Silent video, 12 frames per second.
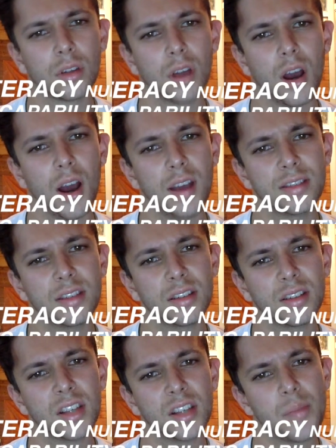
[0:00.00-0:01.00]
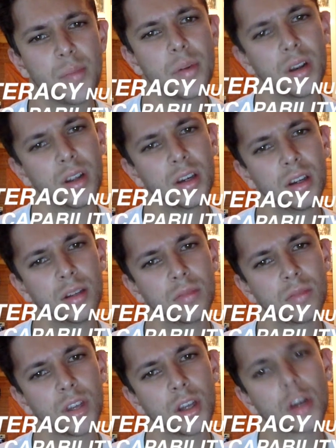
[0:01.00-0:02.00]
ICT capability,
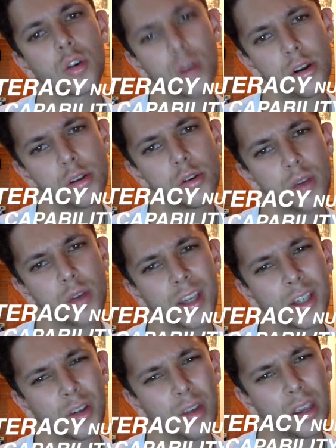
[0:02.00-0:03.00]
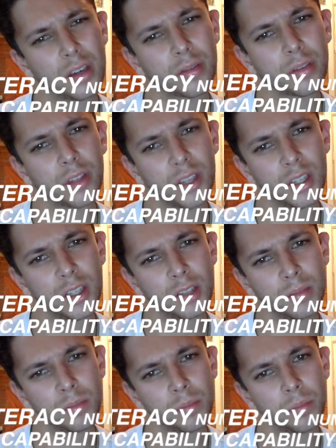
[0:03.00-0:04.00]
critical and creative
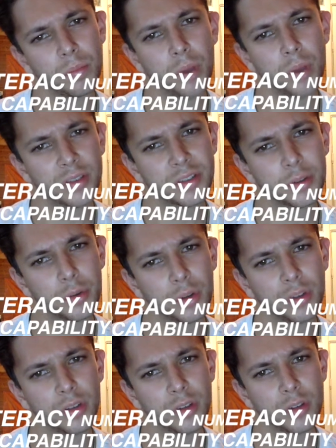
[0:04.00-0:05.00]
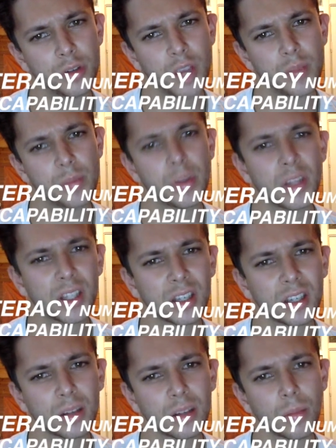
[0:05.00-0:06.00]
thinking, personal and social
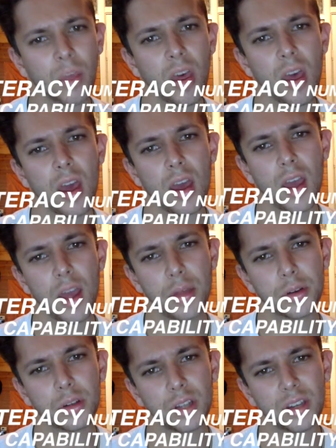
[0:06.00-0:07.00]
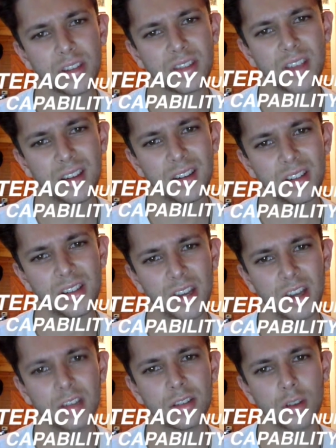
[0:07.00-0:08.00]
capability, ethical understanding,
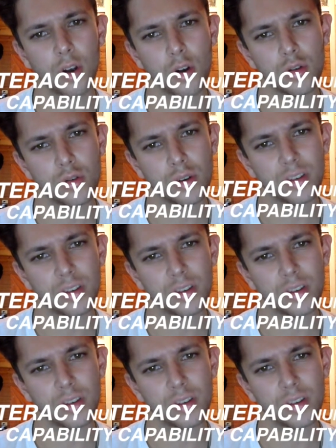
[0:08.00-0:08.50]
and intercultural